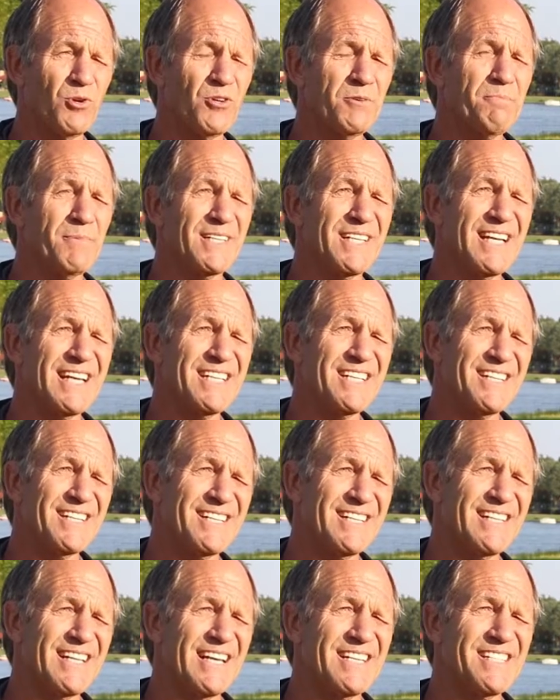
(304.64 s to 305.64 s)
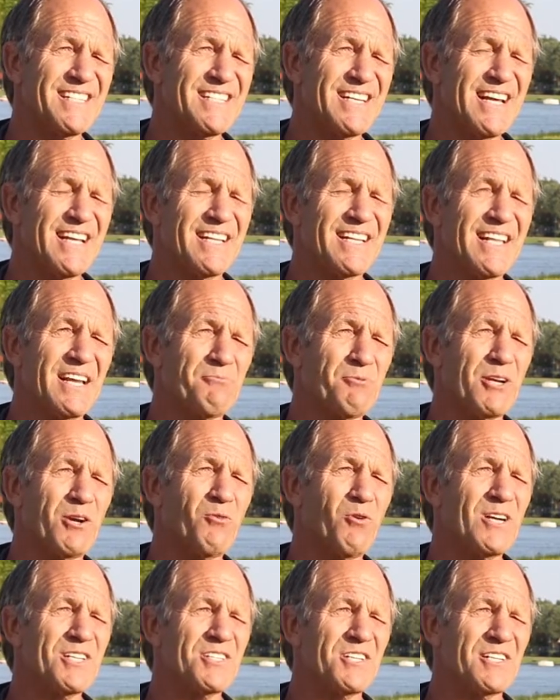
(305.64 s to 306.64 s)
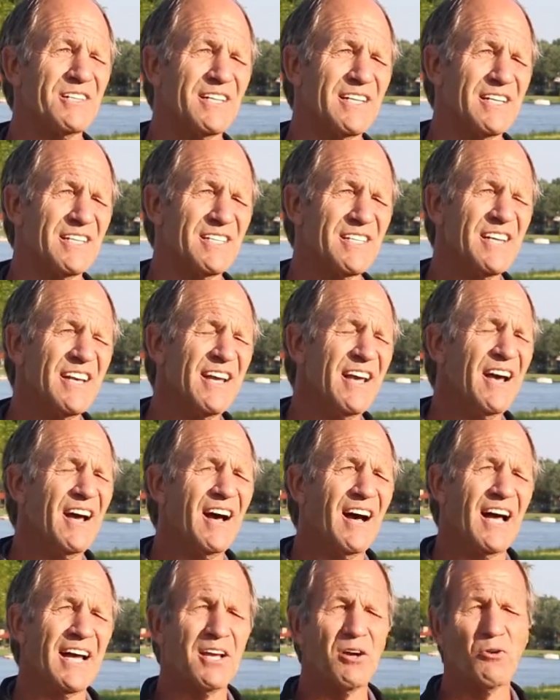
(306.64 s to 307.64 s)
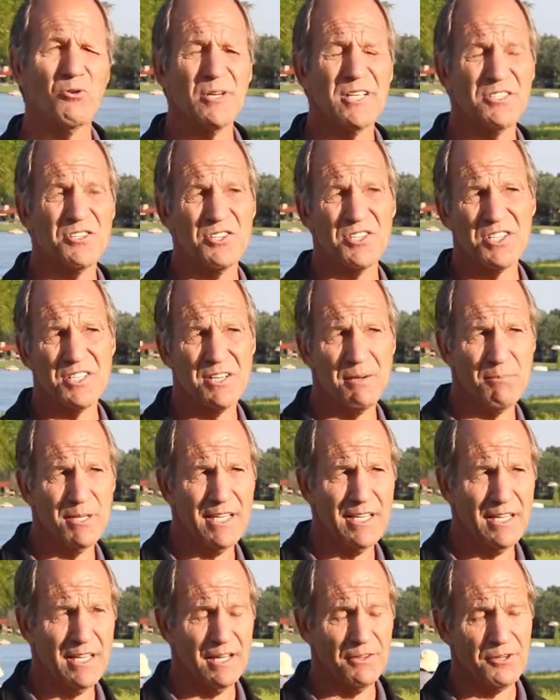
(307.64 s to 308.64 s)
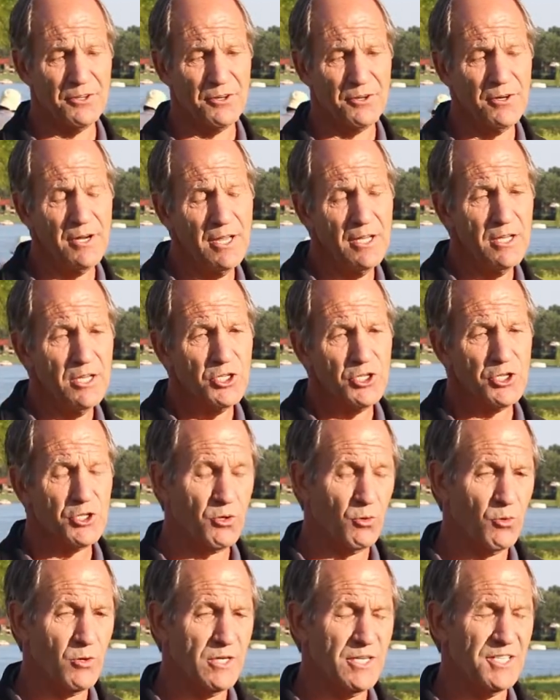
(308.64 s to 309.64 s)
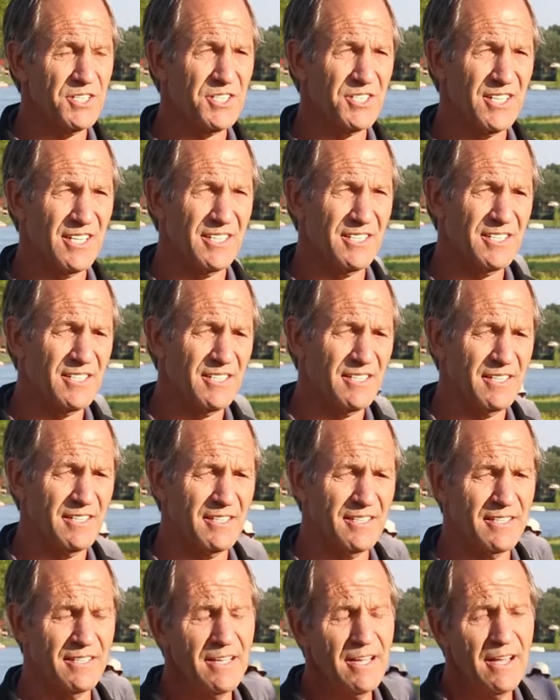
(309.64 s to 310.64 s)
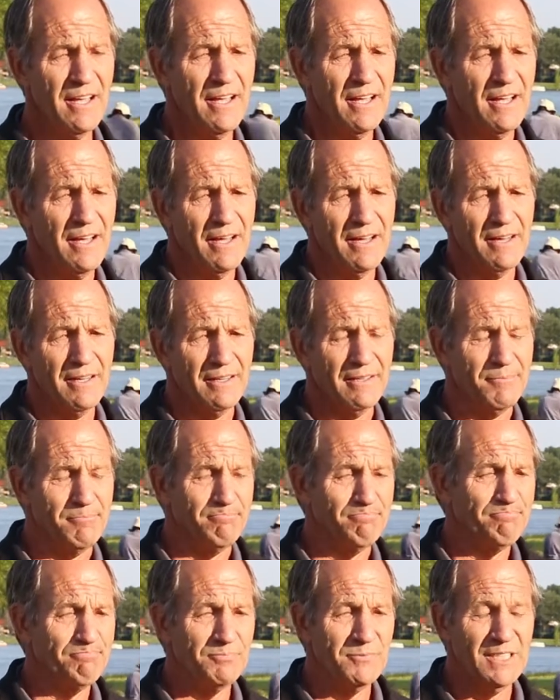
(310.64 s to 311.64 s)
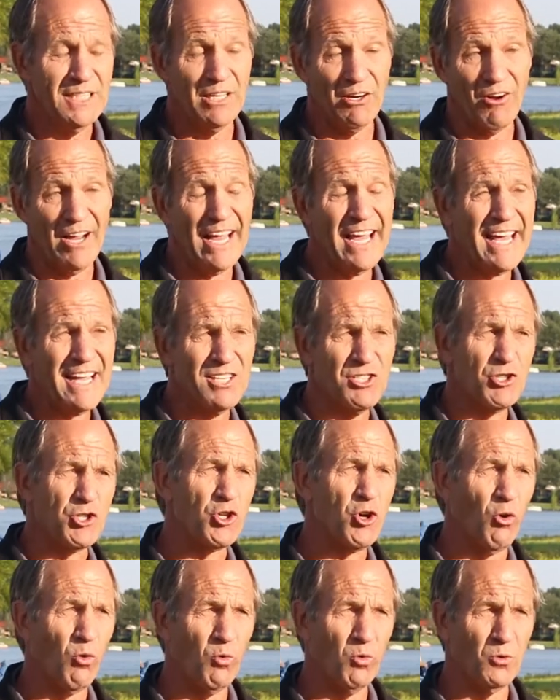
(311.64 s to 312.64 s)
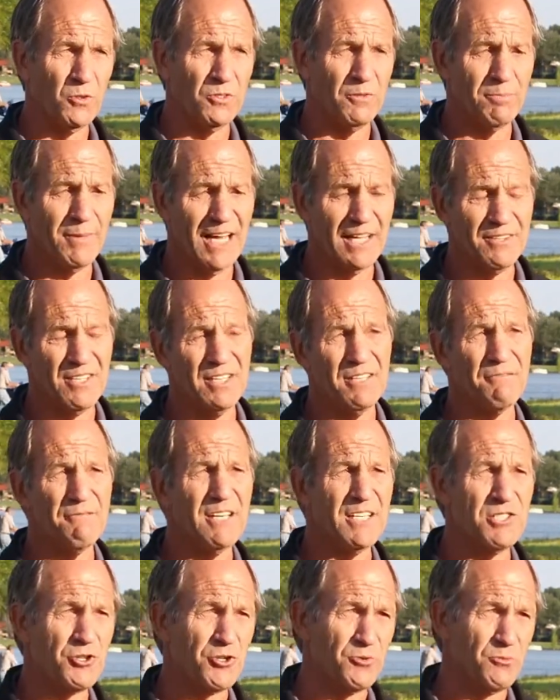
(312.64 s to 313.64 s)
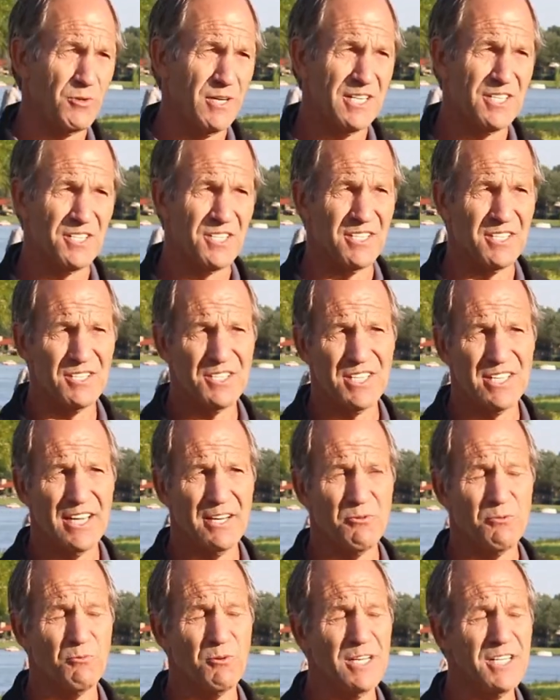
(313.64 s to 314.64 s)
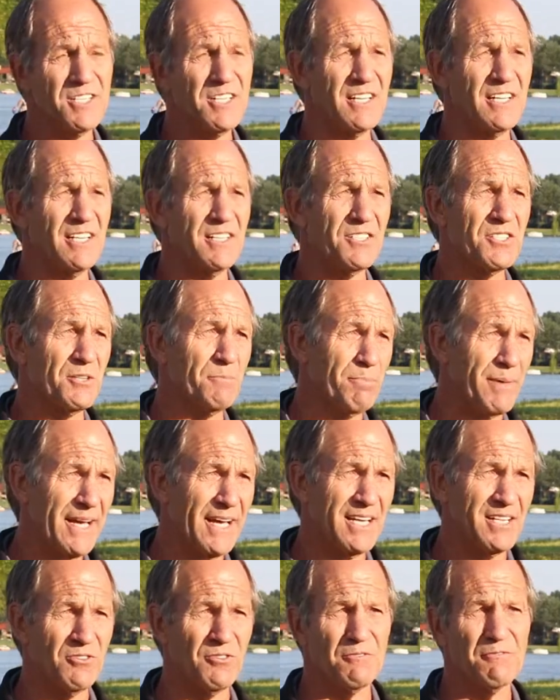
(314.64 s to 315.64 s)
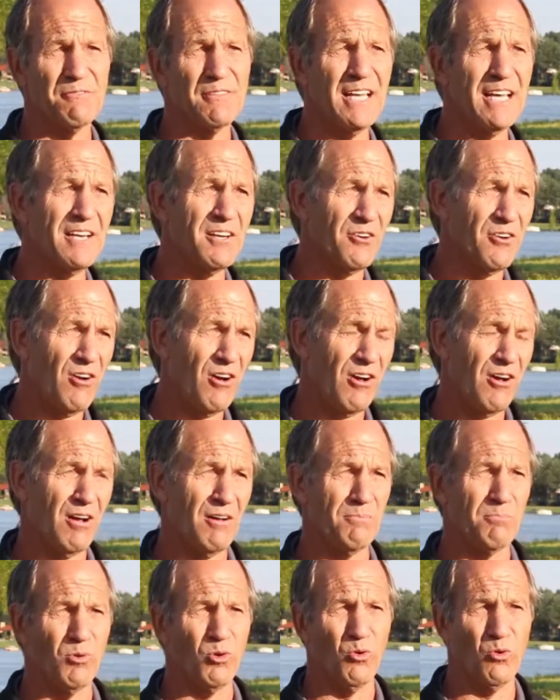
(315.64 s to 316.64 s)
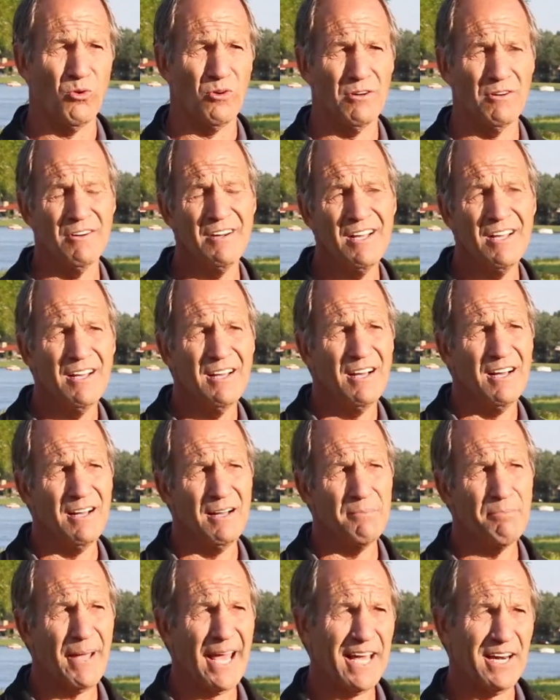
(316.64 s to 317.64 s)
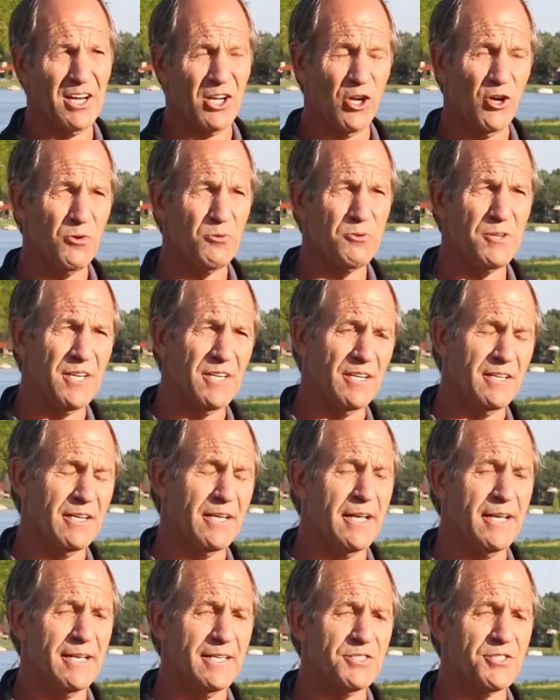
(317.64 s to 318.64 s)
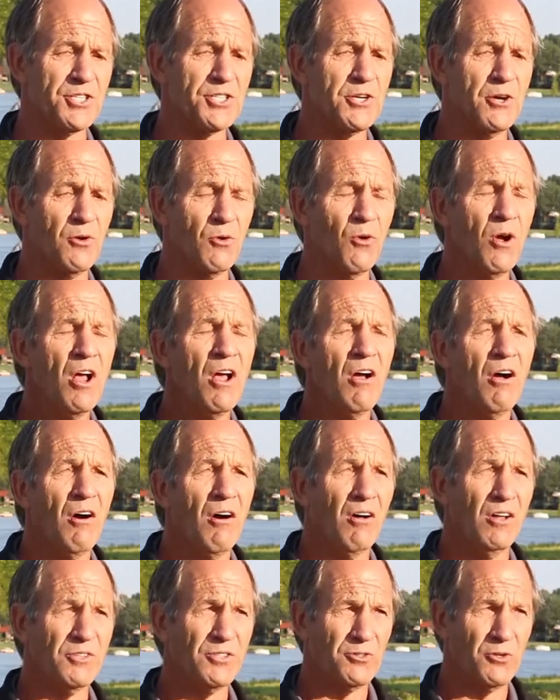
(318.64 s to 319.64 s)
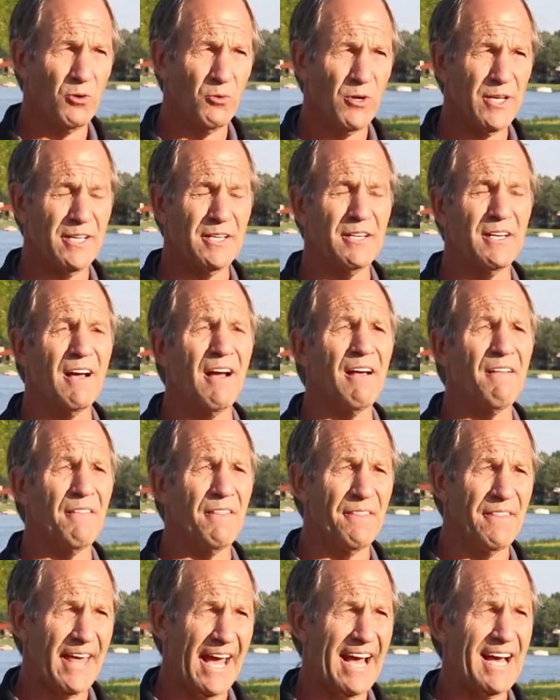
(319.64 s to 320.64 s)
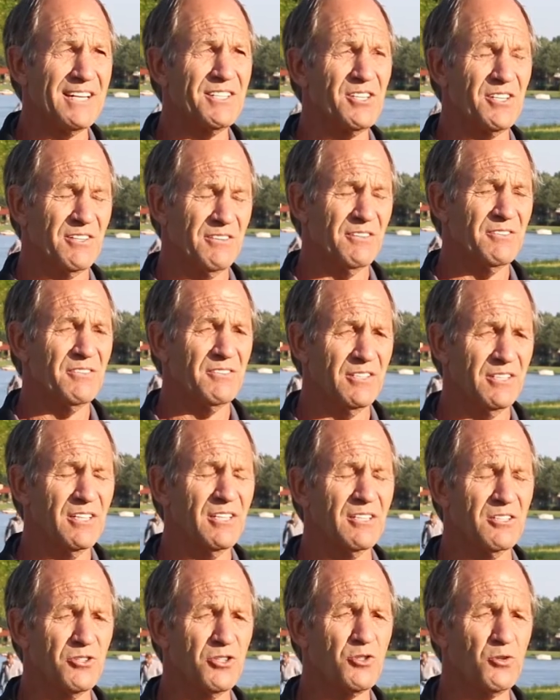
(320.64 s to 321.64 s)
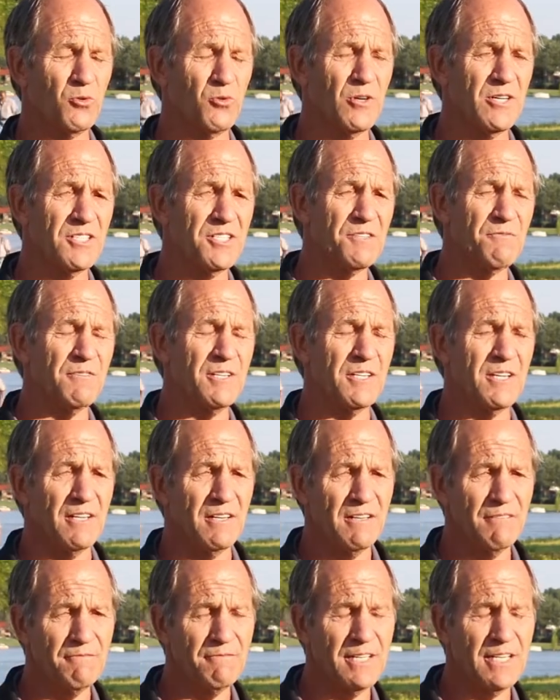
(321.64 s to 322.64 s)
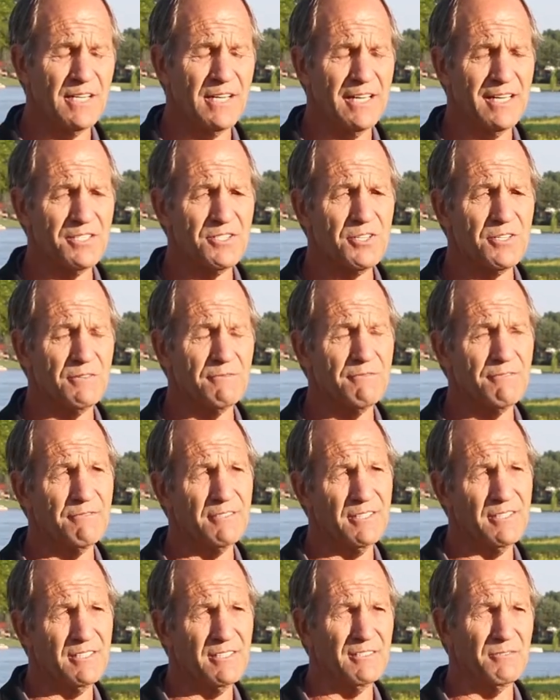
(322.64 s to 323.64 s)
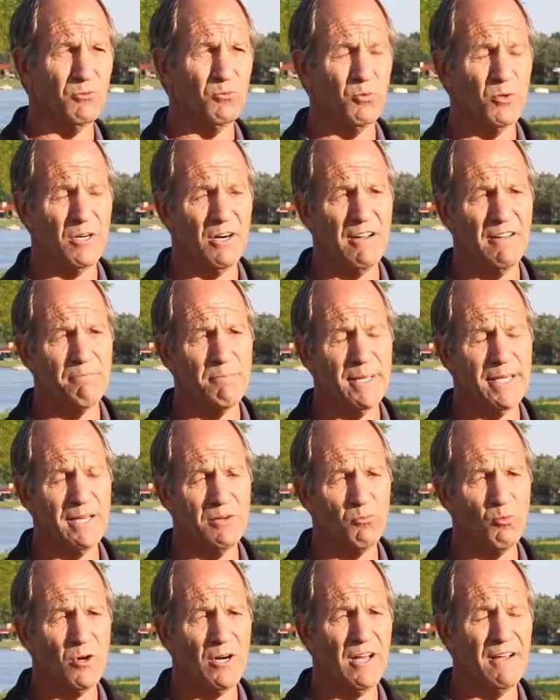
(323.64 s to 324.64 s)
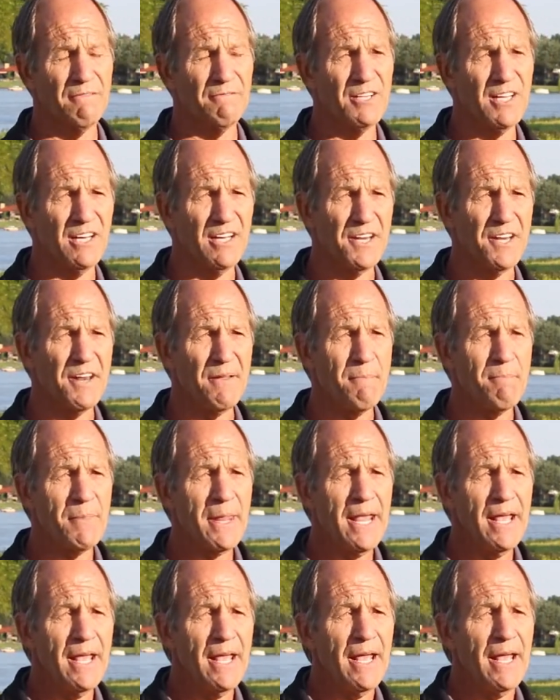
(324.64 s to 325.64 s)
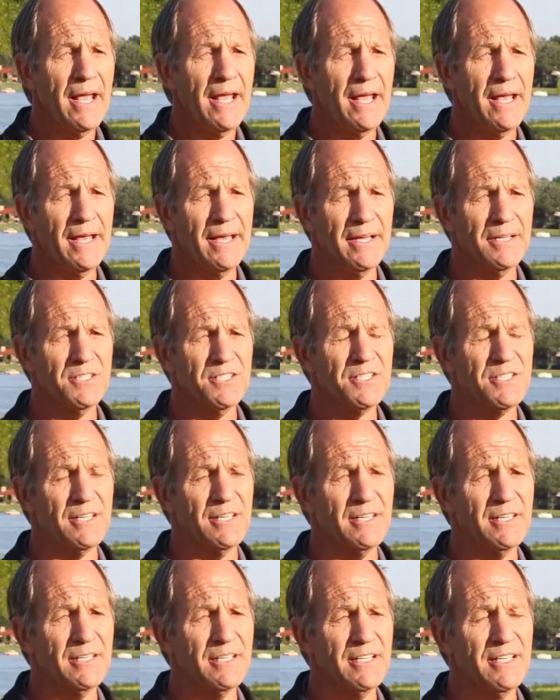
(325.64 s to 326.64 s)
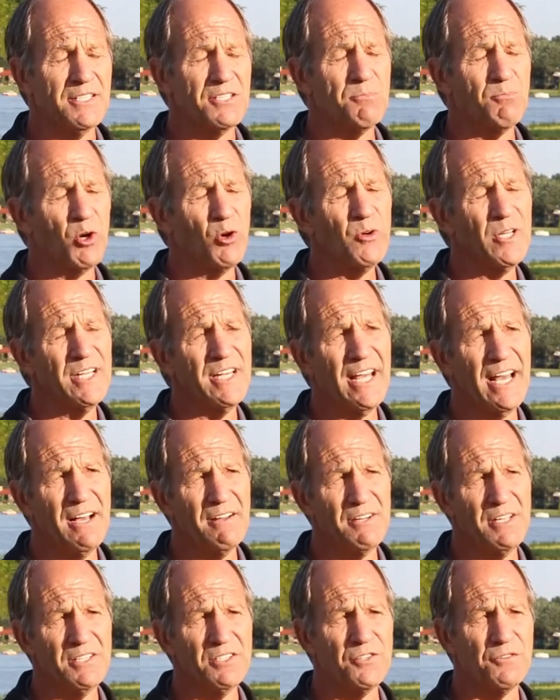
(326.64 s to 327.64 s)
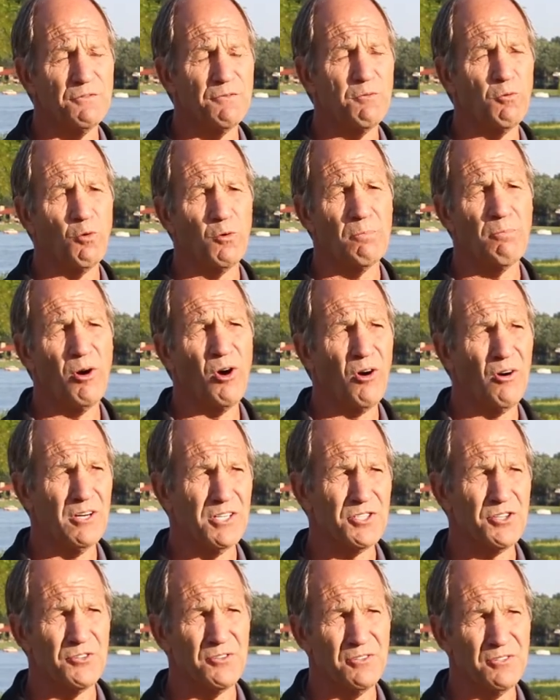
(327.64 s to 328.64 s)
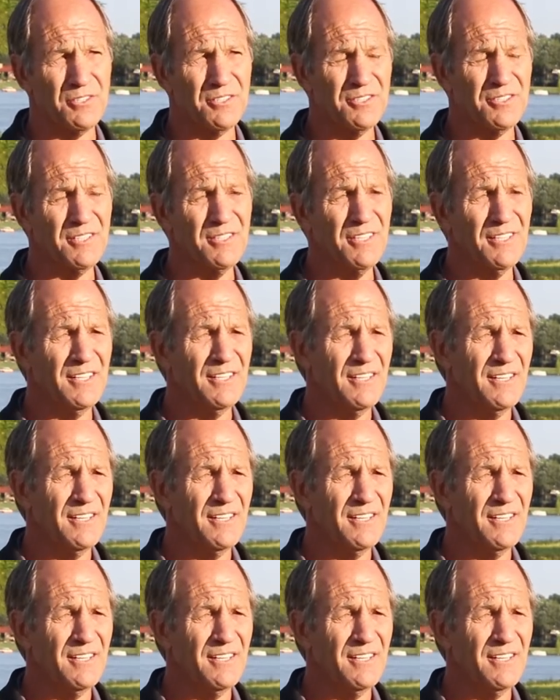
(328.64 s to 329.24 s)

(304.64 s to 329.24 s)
book, but they, they said, they requested that I go into some of the other stories that, uh, um, you know, I hadn't told about the adventure racing, say racing in Tibet or Vietnam or uh, Patagonia. And so I'll throw in that little stories, vin vignettes of uh, where I've been, what I've done. And uh, it's broken down into four parts earth,